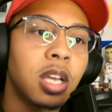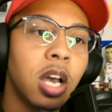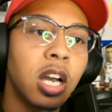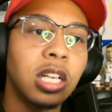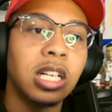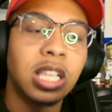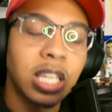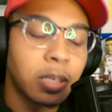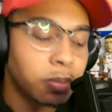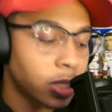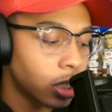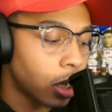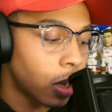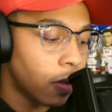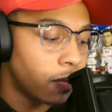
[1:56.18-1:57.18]
a
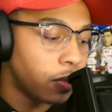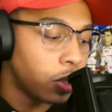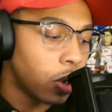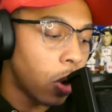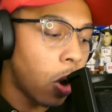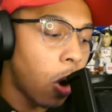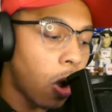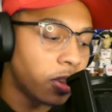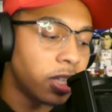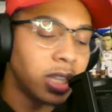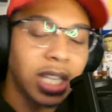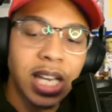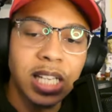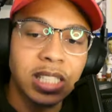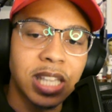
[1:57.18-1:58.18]
glimpse of, you know, all the
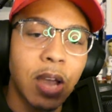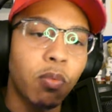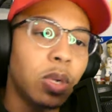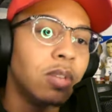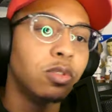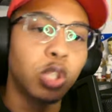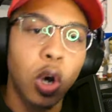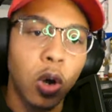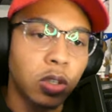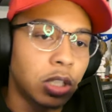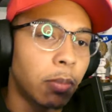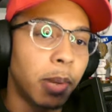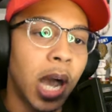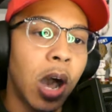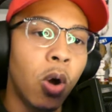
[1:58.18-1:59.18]
things that we've talked
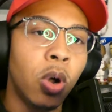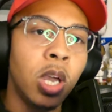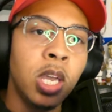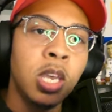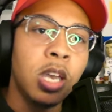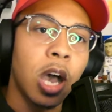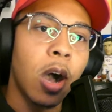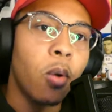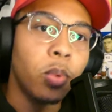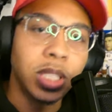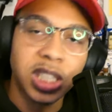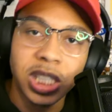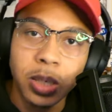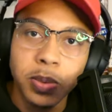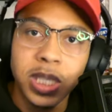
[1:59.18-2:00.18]
about when
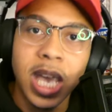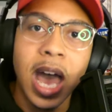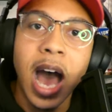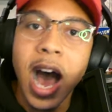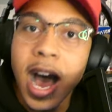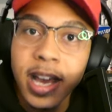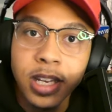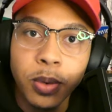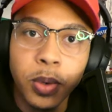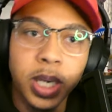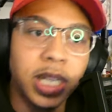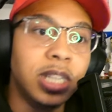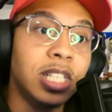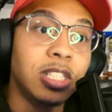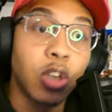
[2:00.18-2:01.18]
she was at Iowa
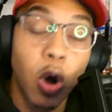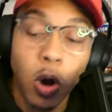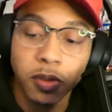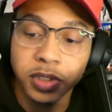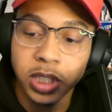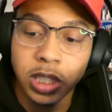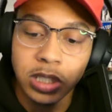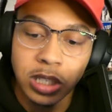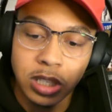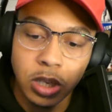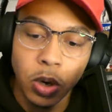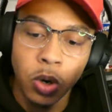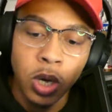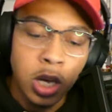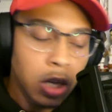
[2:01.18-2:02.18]
in this offseason.
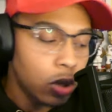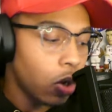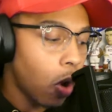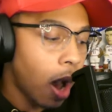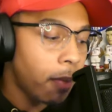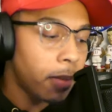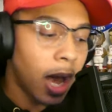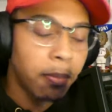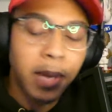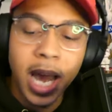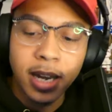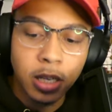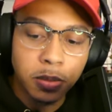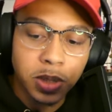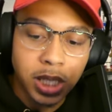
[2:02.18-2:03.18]
So, you know, I'm
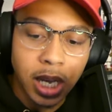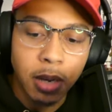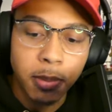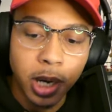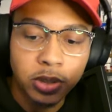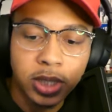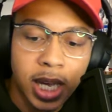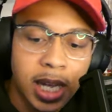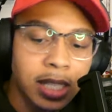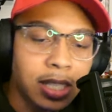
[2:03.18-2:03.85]
not upset about that.